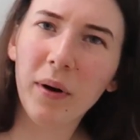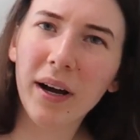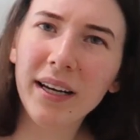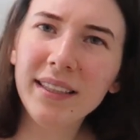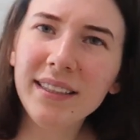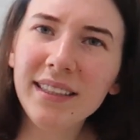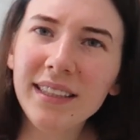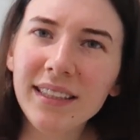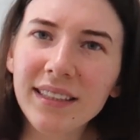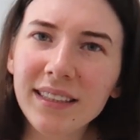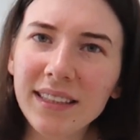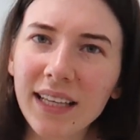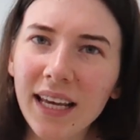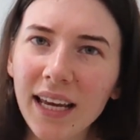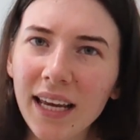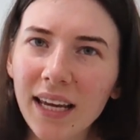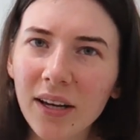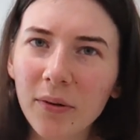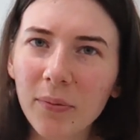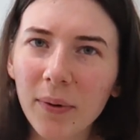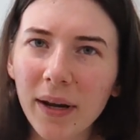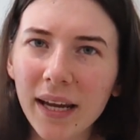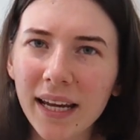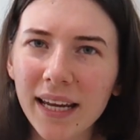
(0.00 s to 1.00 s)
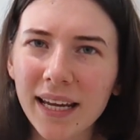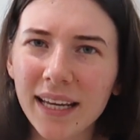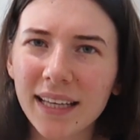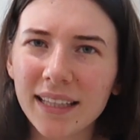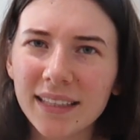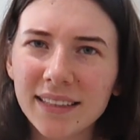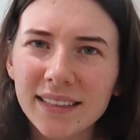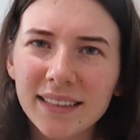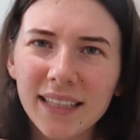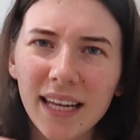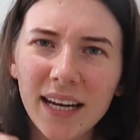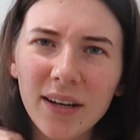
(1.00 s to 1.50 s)
why does it say, wait,
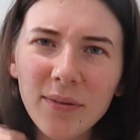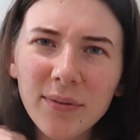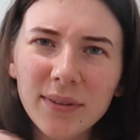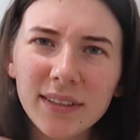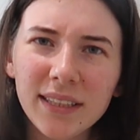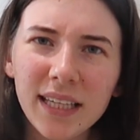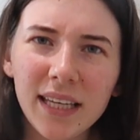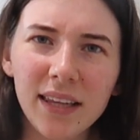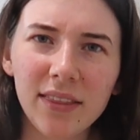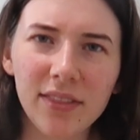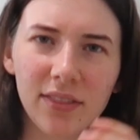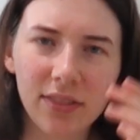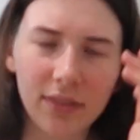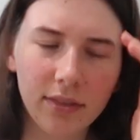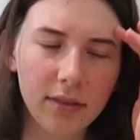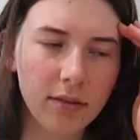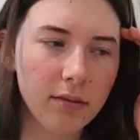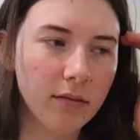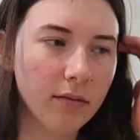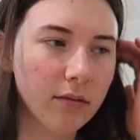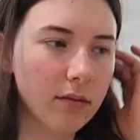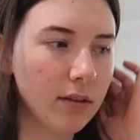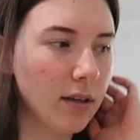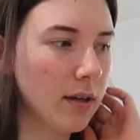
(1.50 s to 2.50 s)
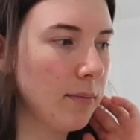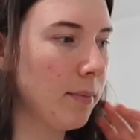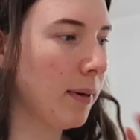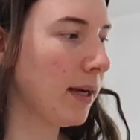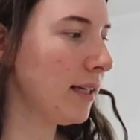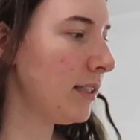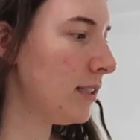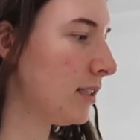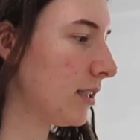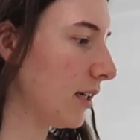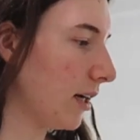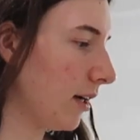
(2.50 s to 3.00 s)
it said it was like, am
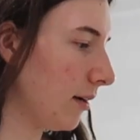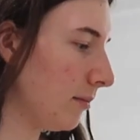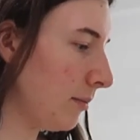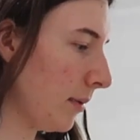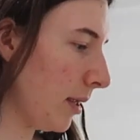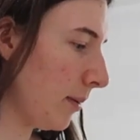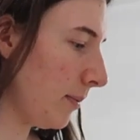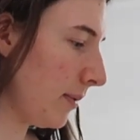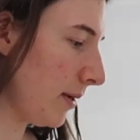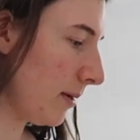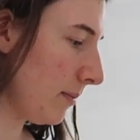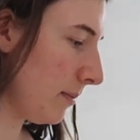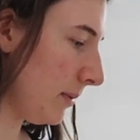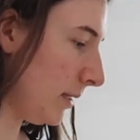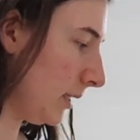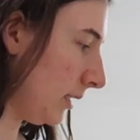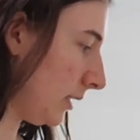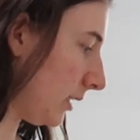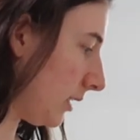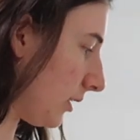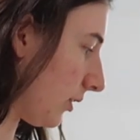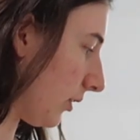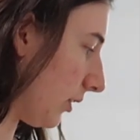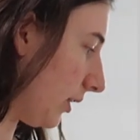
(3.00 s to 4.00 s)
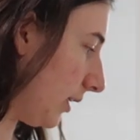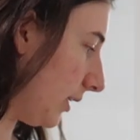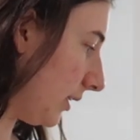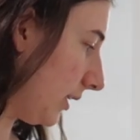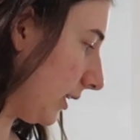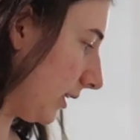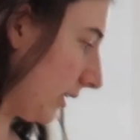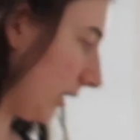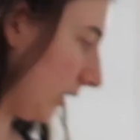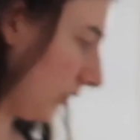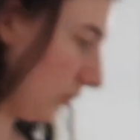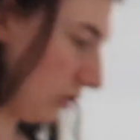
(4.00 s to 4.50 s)
I dumb? Maybe it means
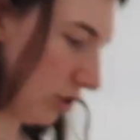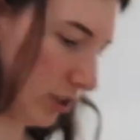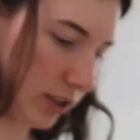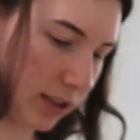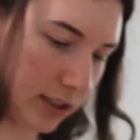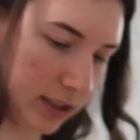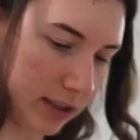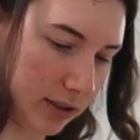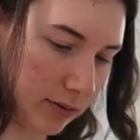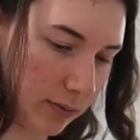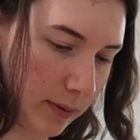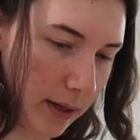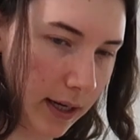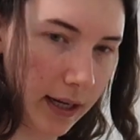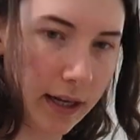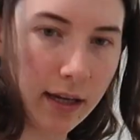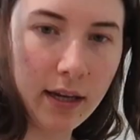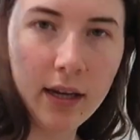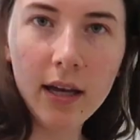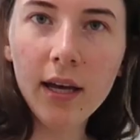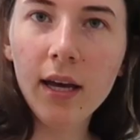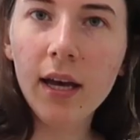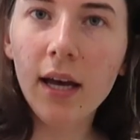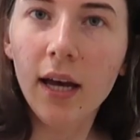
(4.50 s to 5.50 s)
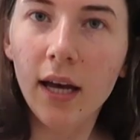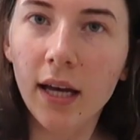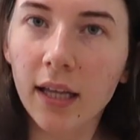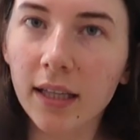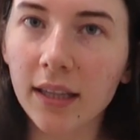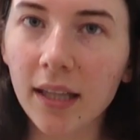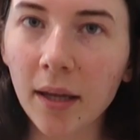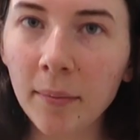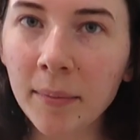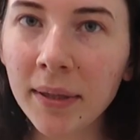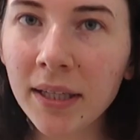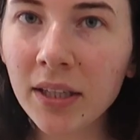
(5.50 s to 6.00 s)
36 inches this way.
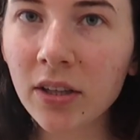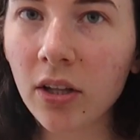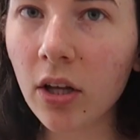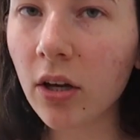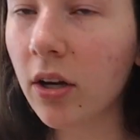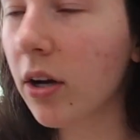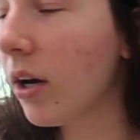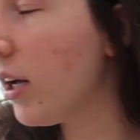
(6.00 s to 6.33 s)
Let me look